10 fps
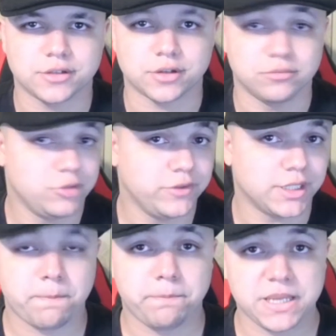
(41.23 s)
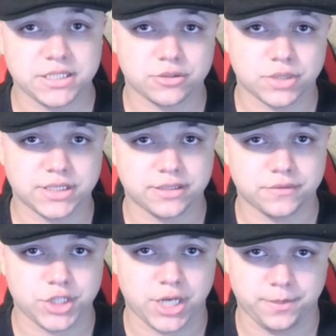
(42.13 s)
So moving on. Basic rundown
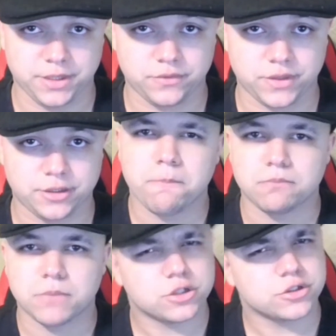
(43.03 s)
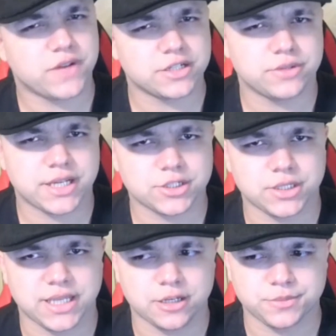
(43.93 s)
of the Champion Fighter. MonarchsFactory
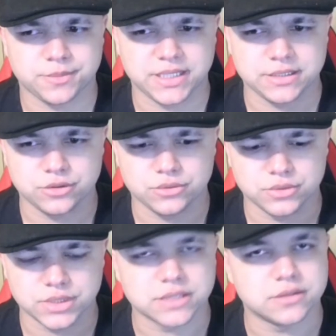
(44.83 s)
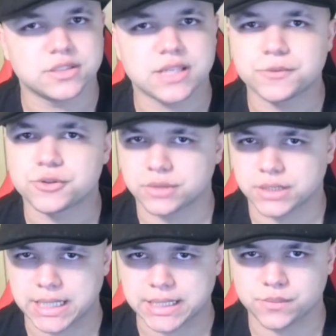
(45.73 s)
actually helped me to
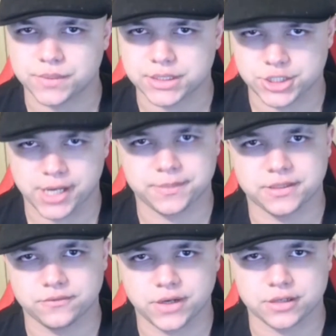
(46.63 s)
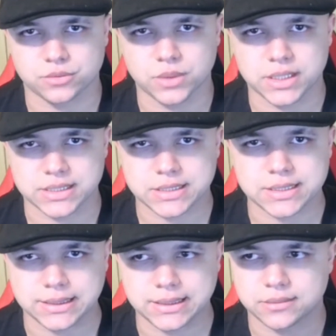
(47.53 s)
conceptualize what the Champion Fighter was,
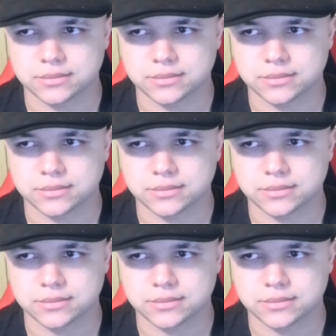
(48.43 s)
to link